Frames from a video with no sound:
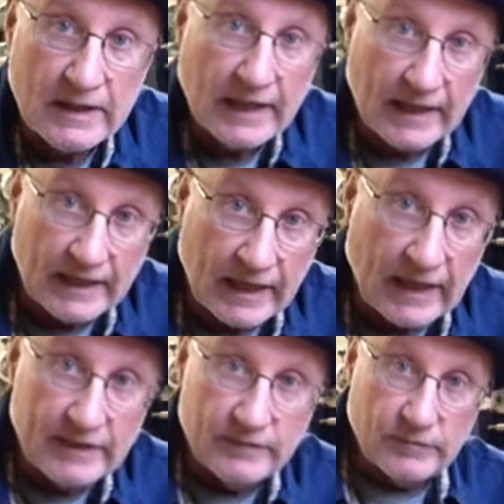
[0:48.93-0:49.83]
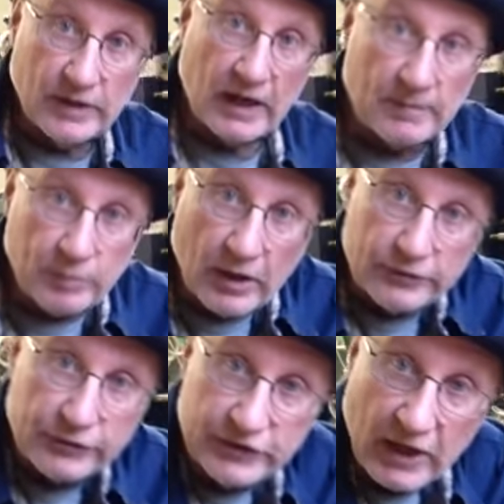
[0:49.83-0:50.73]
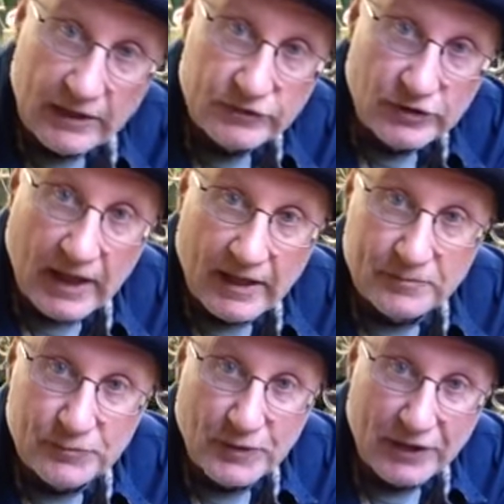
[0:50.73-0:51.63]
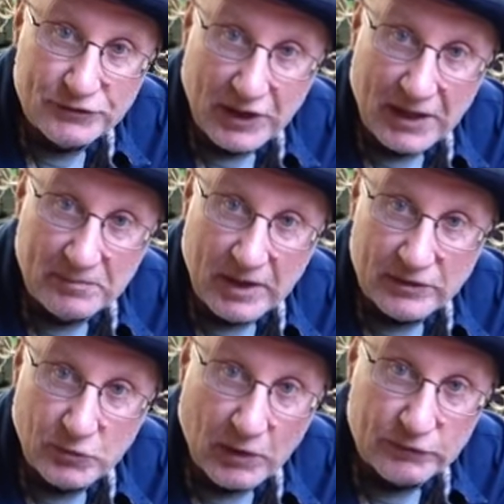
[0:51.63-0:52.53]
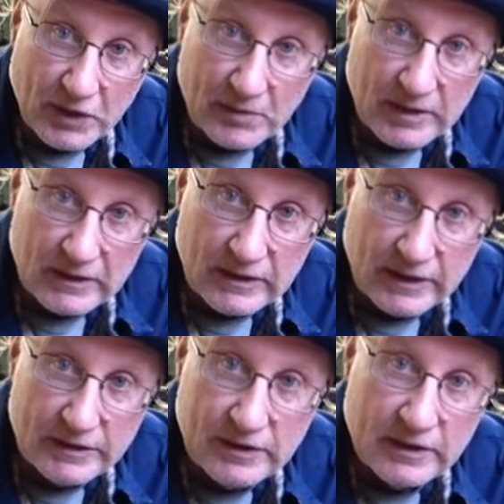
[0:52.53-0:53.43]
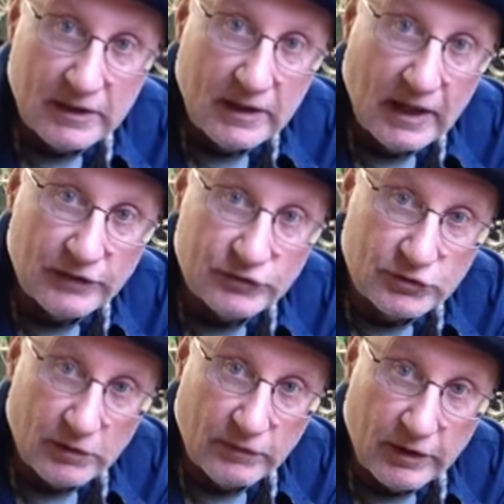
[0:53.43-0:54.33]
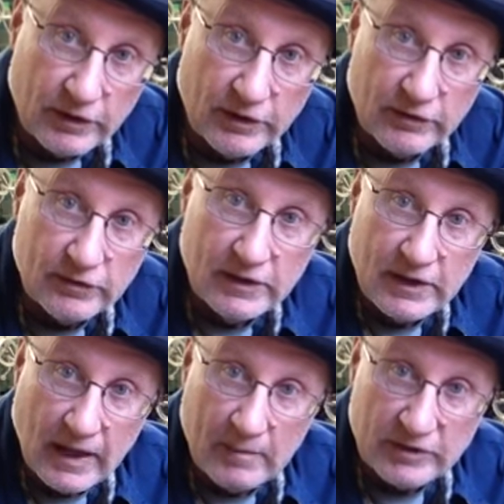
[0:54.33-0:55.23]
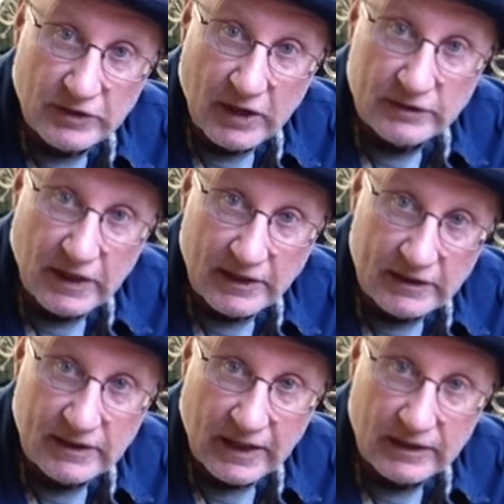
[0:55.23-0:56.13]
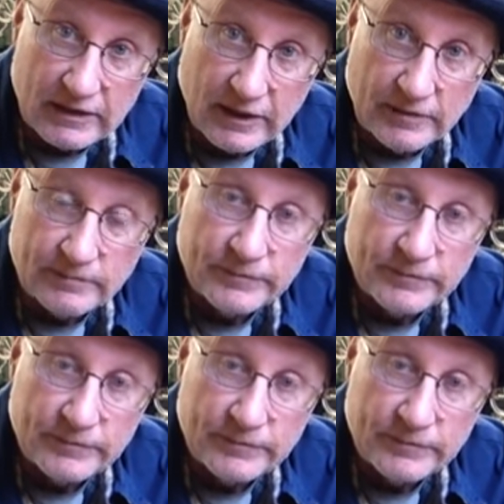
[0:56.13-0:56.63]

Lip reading: And I hypothesized that I sent him a 12 centimeter lid instead of a MSR Titan Kettle lid.